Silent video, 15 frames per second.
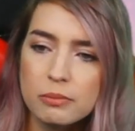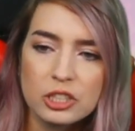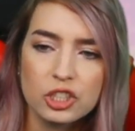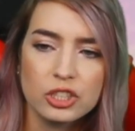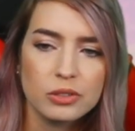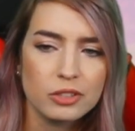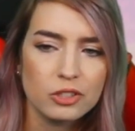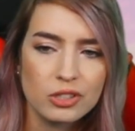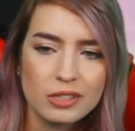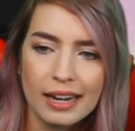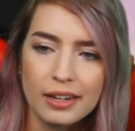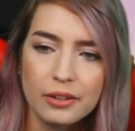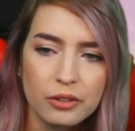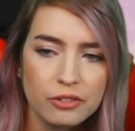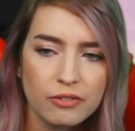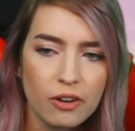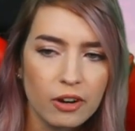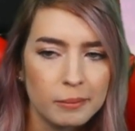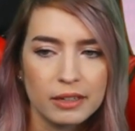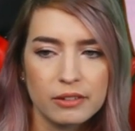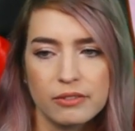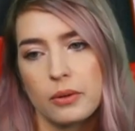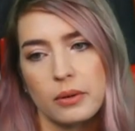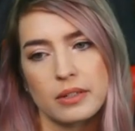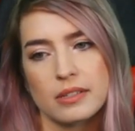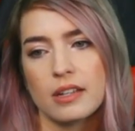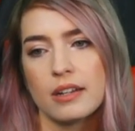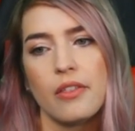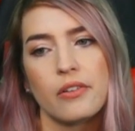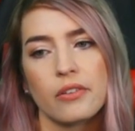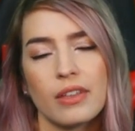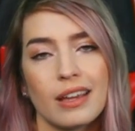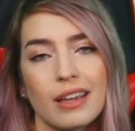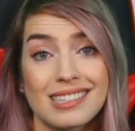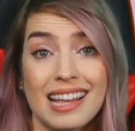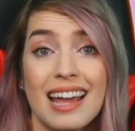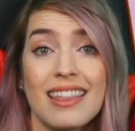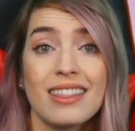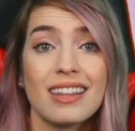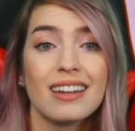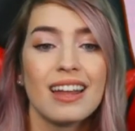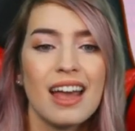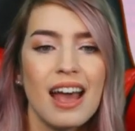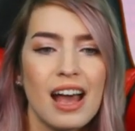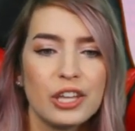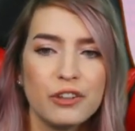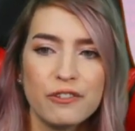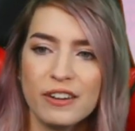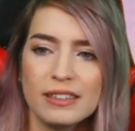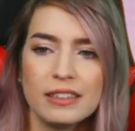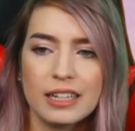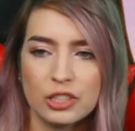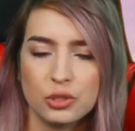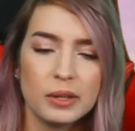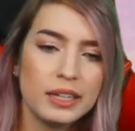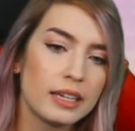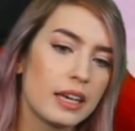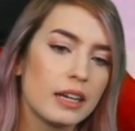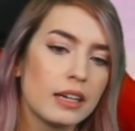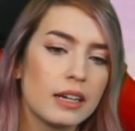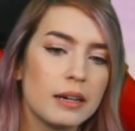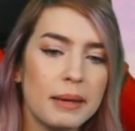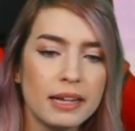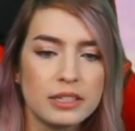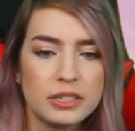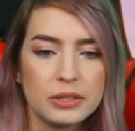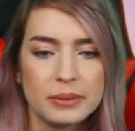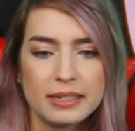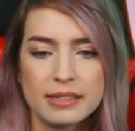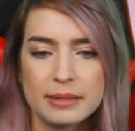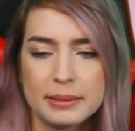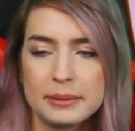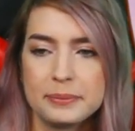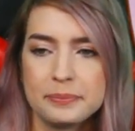into it, just kind of go to farming and focus on other things. And then you find that joy again and come back to it, so.